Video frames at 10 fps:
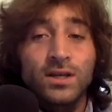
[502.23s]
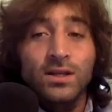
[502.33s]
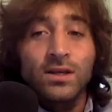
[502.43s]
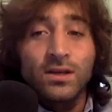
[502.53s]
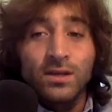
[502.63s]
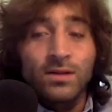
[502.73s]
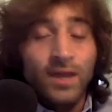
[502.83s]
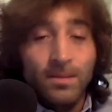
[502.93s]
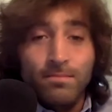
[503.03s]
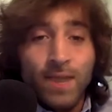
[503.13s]
And it
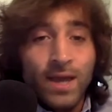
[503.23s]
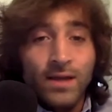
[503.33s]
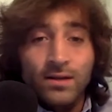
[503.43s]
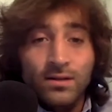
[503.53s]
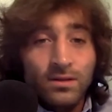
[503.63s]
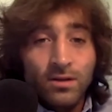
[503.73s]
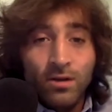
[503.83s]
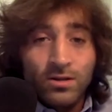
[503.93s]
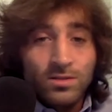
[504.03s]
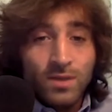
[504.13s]
made
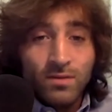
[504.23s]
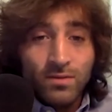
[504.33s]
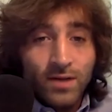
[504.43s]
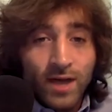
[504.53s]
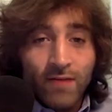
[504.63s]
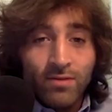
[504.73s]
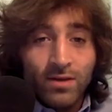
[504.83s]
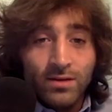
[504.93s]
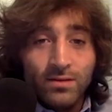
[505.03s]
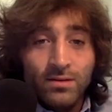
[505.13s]
Curtis Mayfield have it